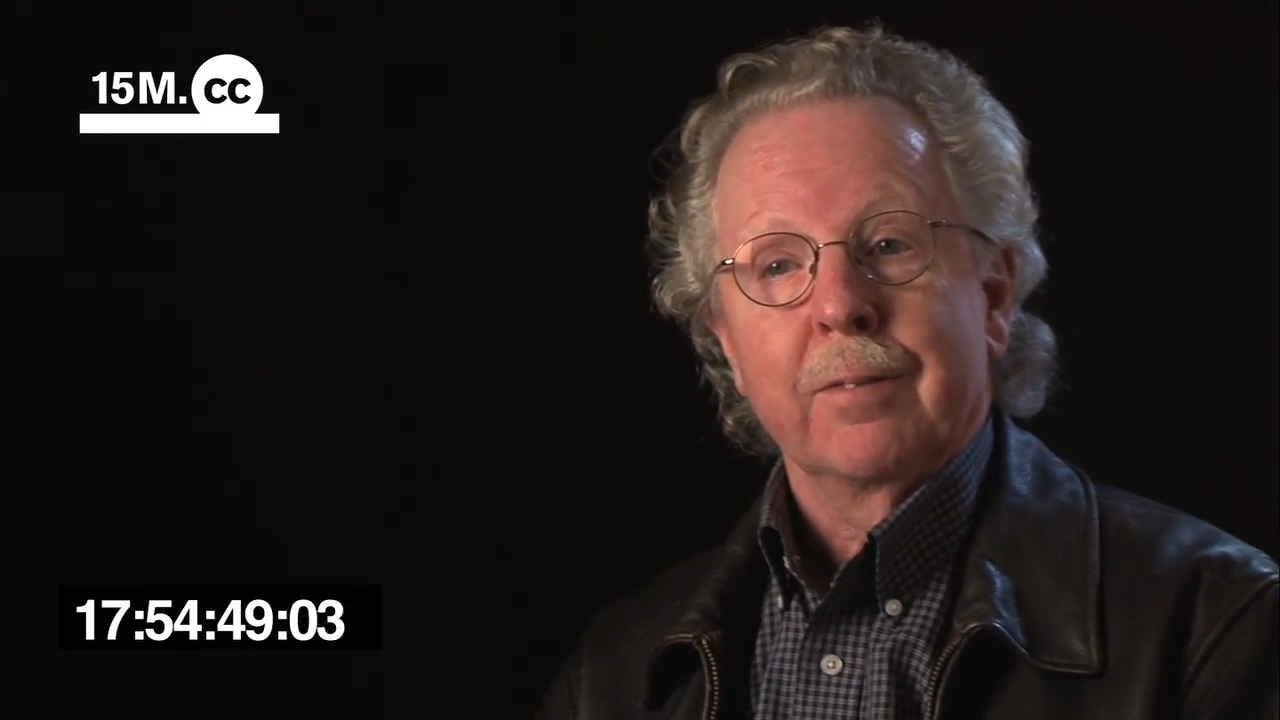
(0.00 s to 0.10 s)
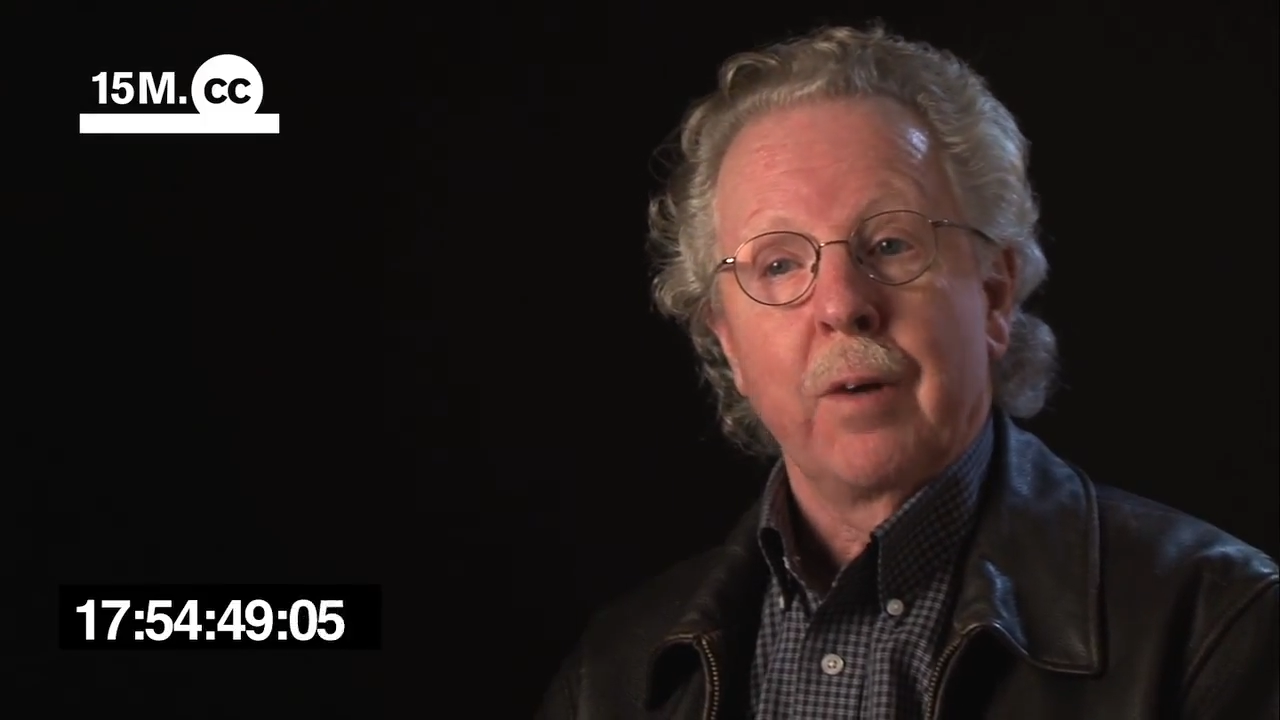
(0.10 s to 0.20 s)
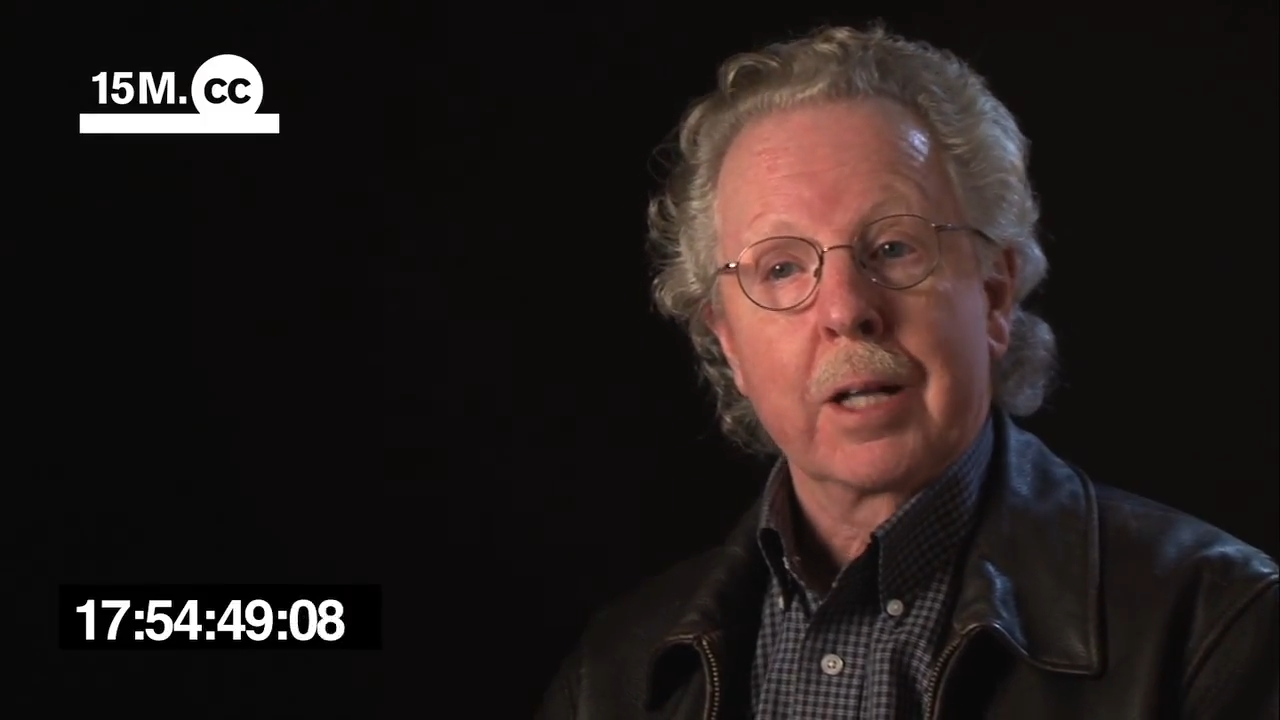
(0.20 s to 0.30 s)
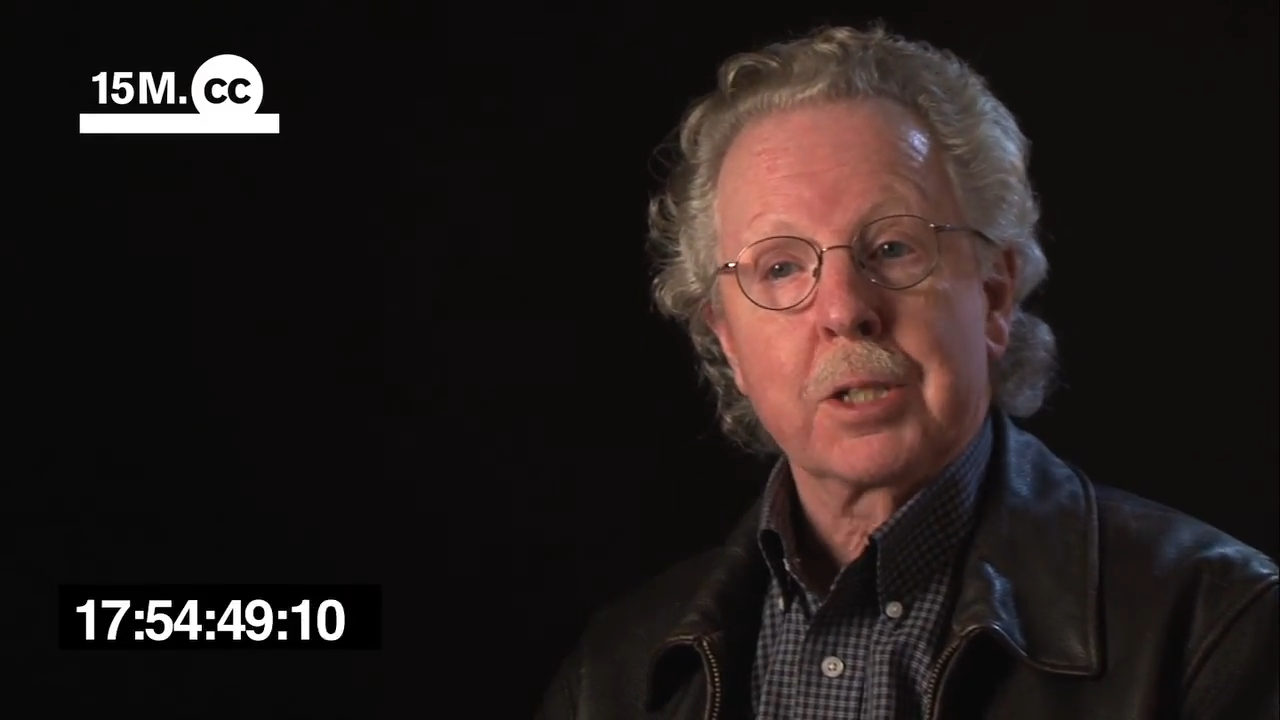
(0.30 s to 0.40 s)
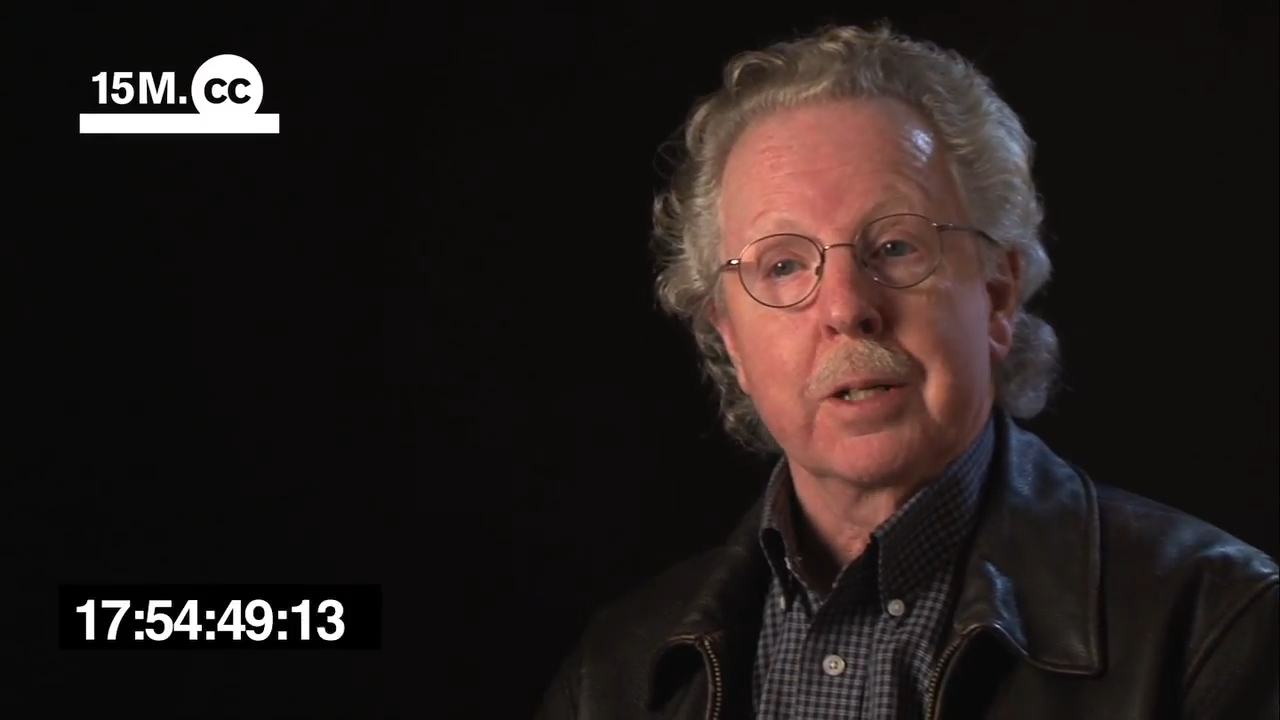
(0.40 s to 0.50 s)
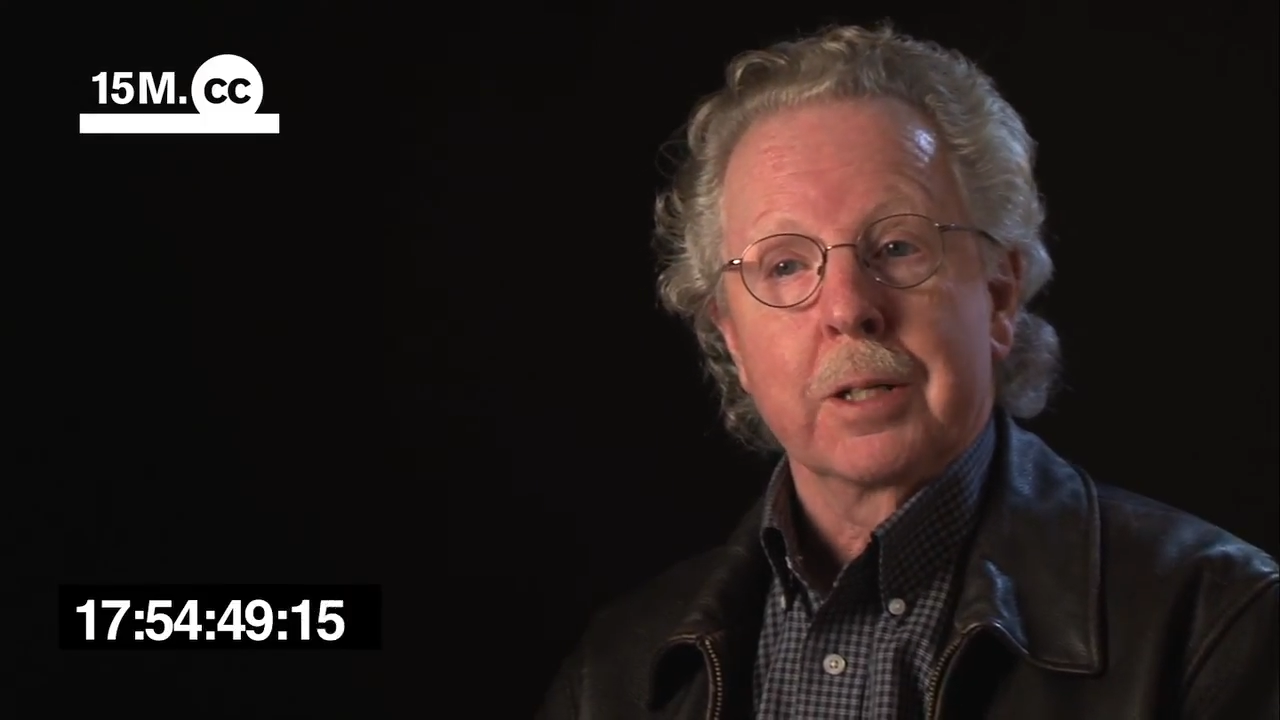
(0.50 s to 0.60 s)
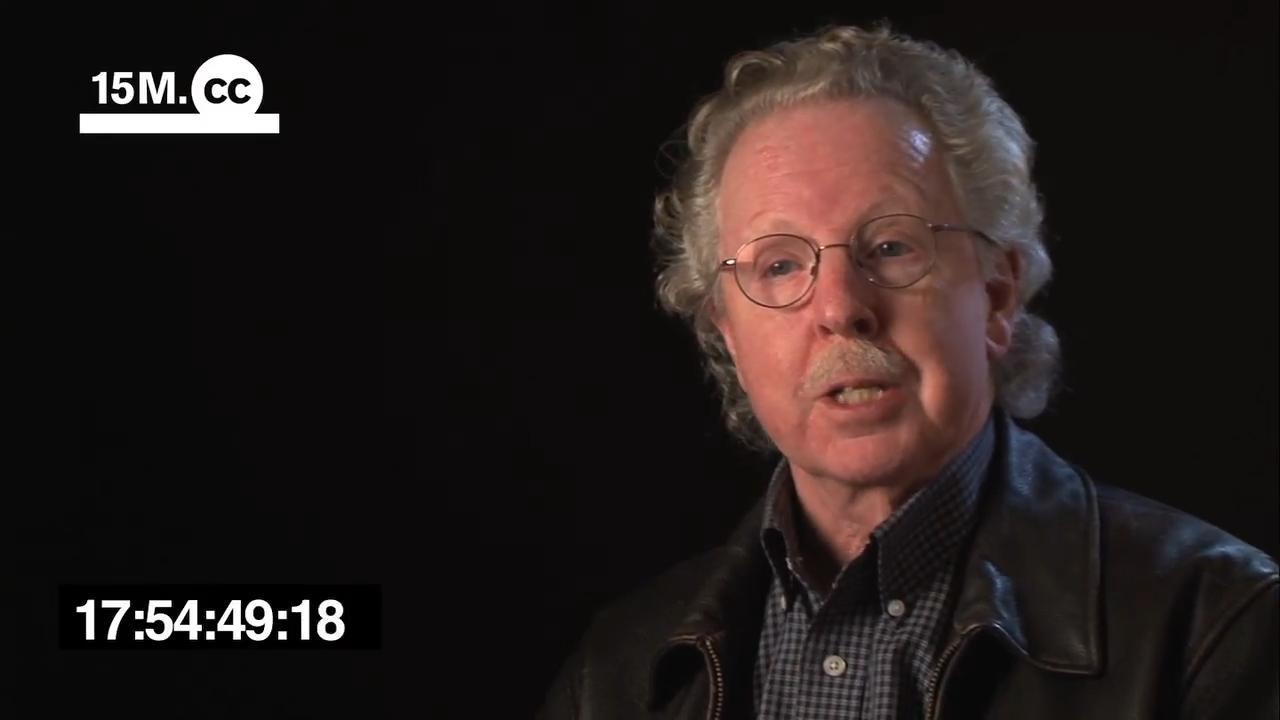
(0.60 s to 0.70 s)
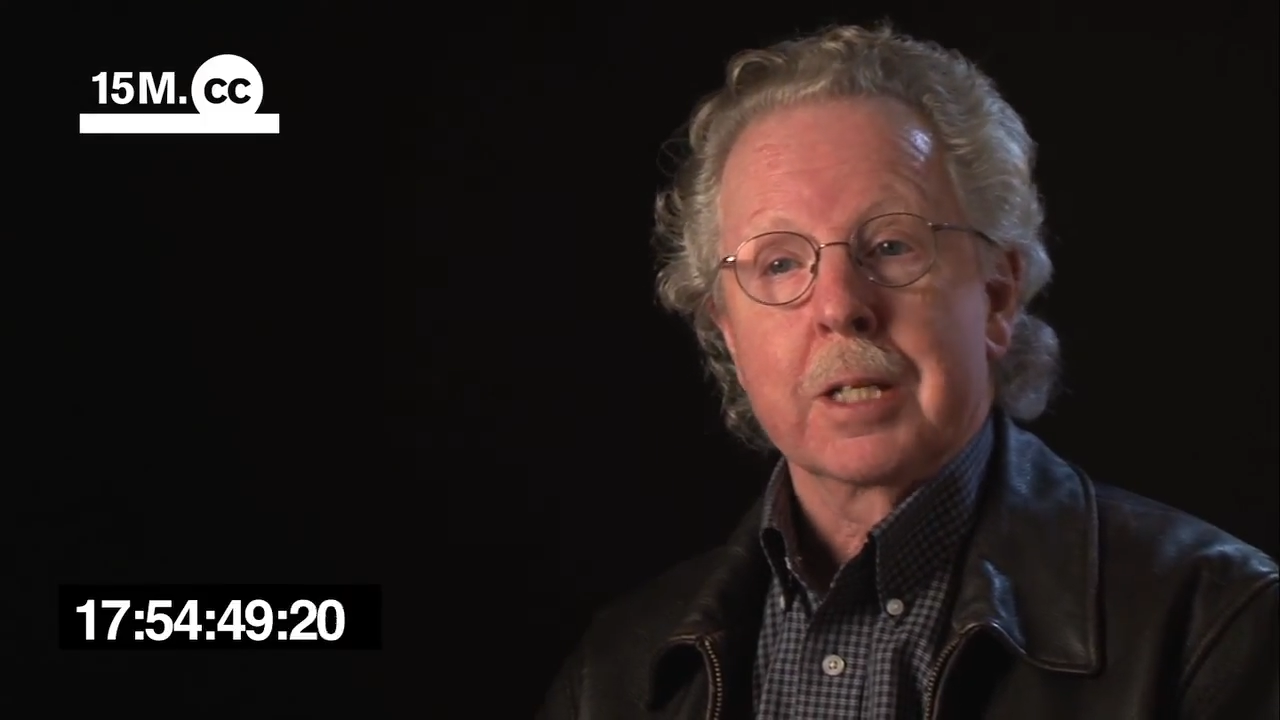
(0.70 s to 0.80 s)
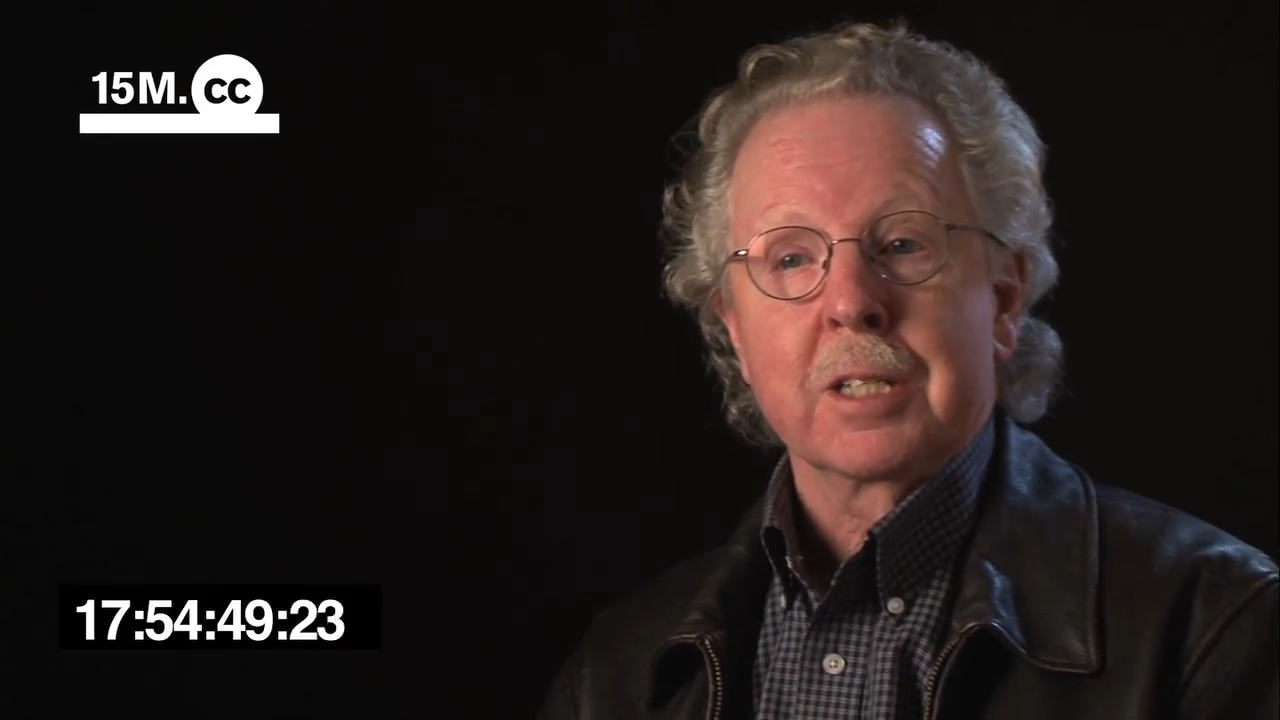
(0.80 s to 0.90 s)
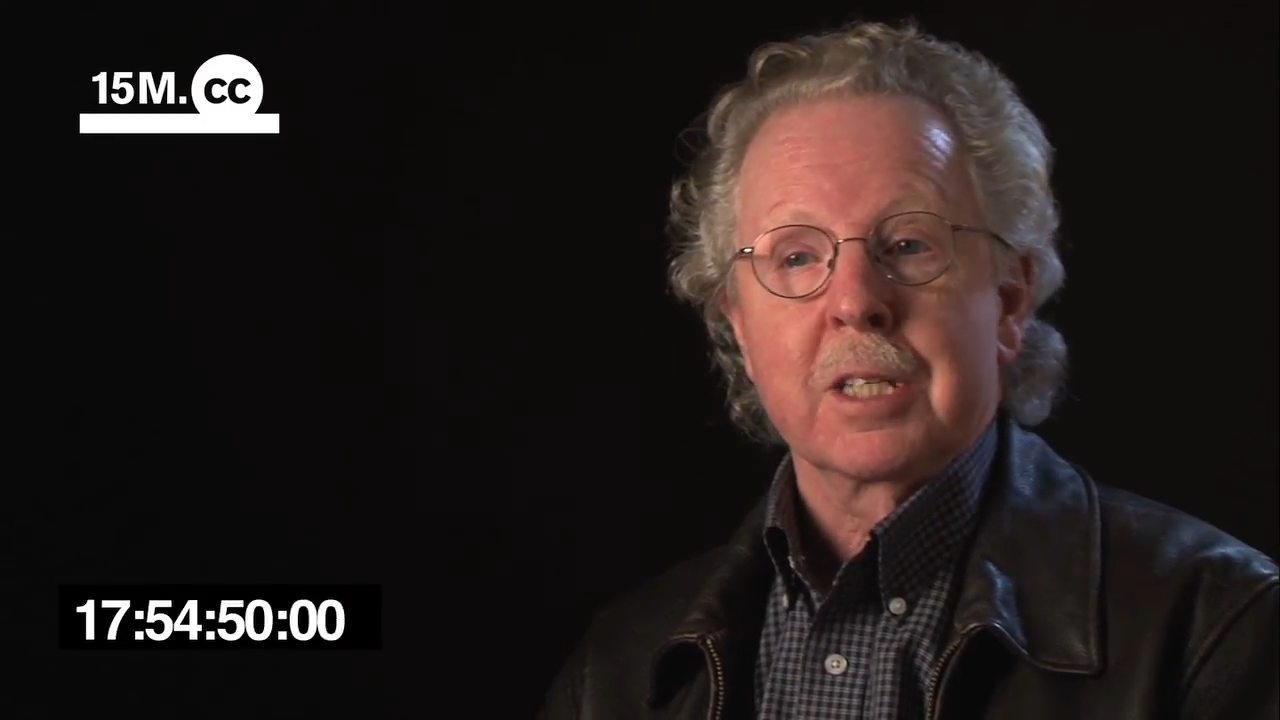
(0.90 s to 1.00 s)
foster
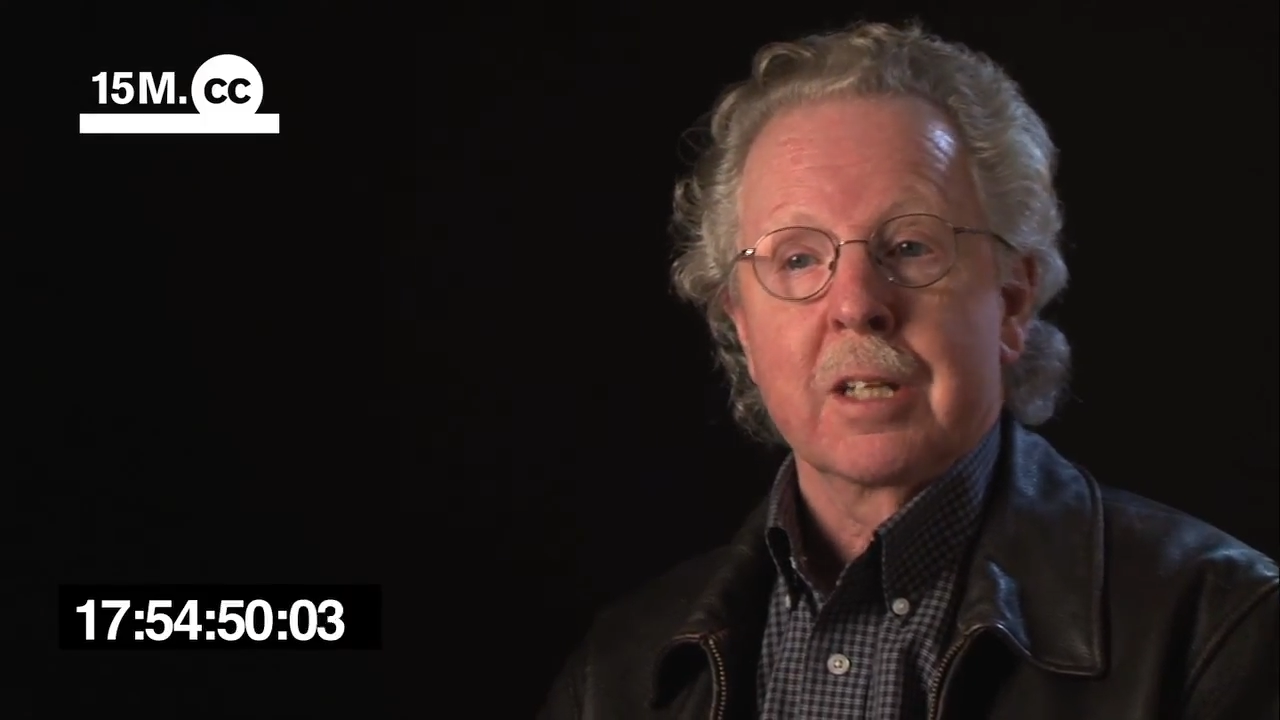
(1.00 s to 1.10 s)
citizen